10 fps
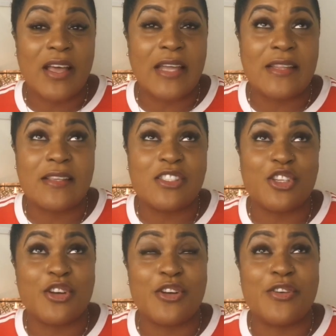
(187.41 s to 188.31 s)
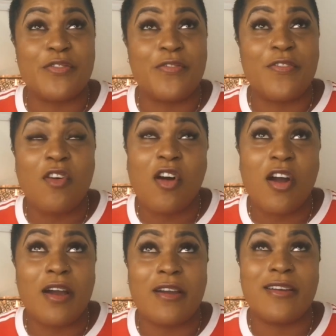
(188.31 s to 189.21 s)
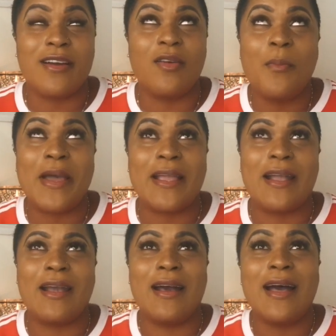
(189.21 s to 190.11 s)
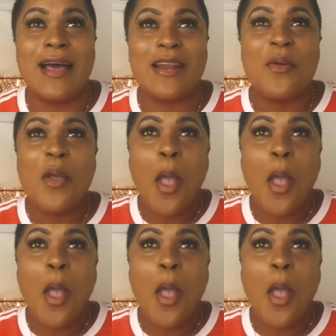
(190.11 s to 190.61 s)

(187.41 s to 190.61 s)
had this skirt for oh my god